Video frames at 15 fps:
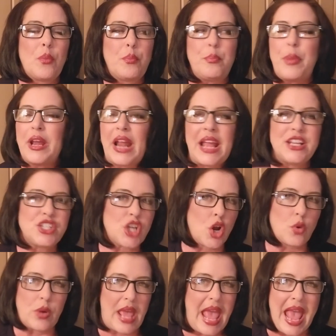but I
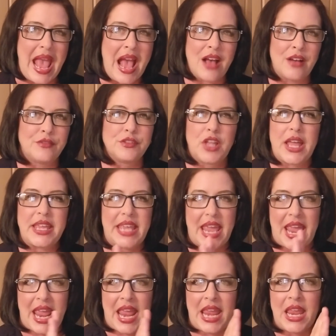don't have like
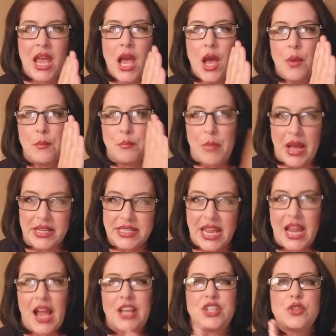a
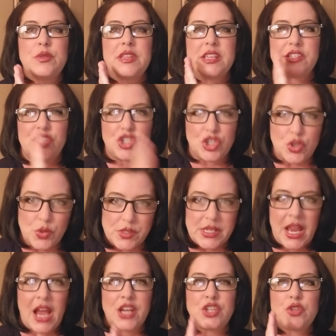Monday I do this,
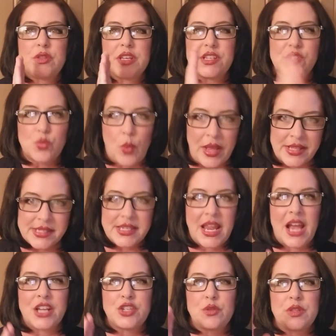Tuesday I do this, Wednesday
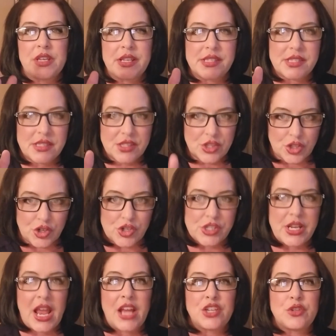I do this,
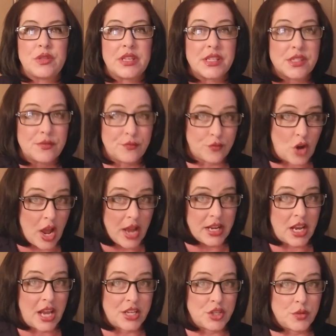Thursday I do this,
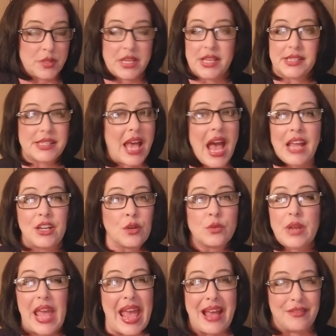Friday I do this. I
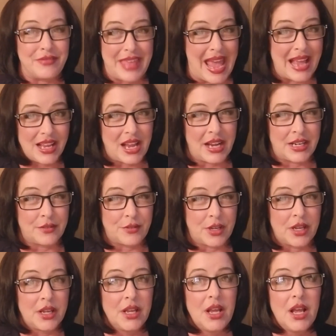don't have that kind of a